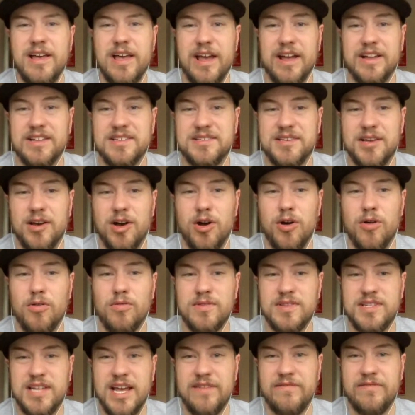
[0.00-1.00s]
And
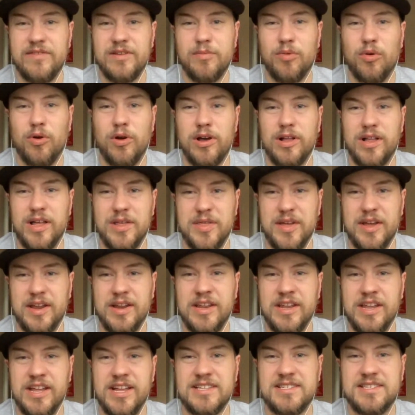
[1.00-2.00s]
so David Boyle, I
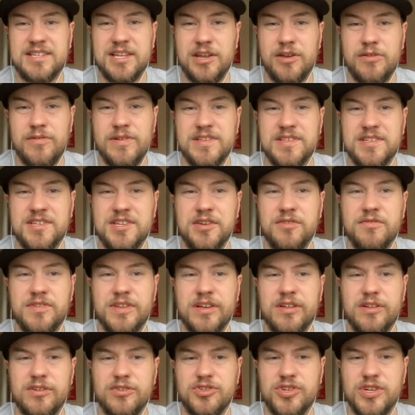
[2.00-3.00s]
think, needs to do his due
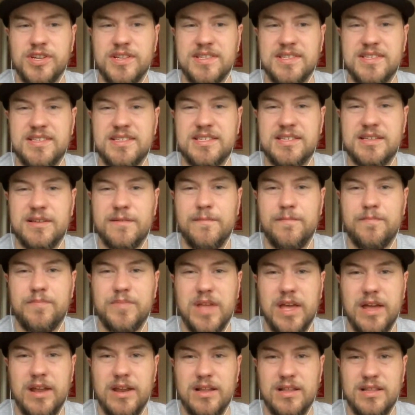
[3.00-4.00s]
diligence
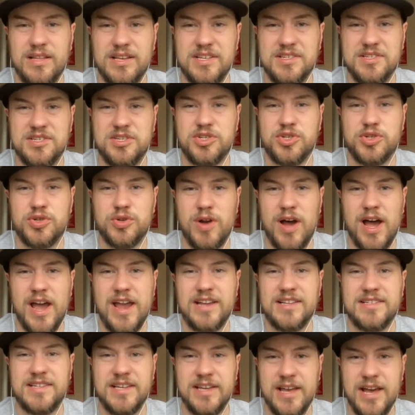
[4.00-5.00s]
in at least
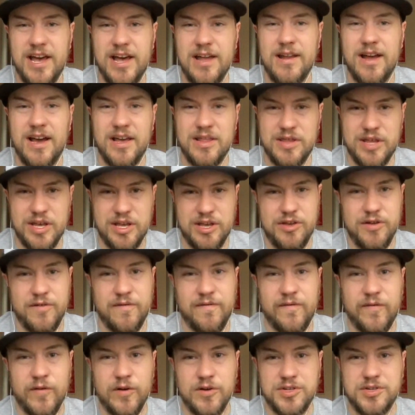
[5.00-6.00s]
trying to get, I think, your
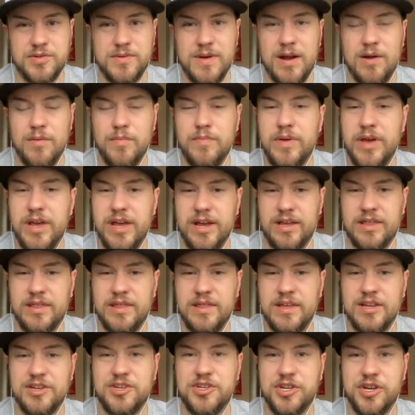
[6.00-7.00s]
first round pick
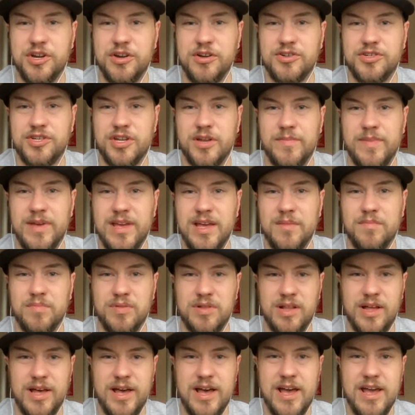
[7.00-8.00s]
this year should be at
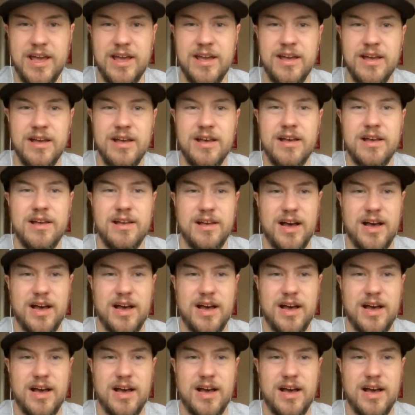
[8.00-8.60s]
play.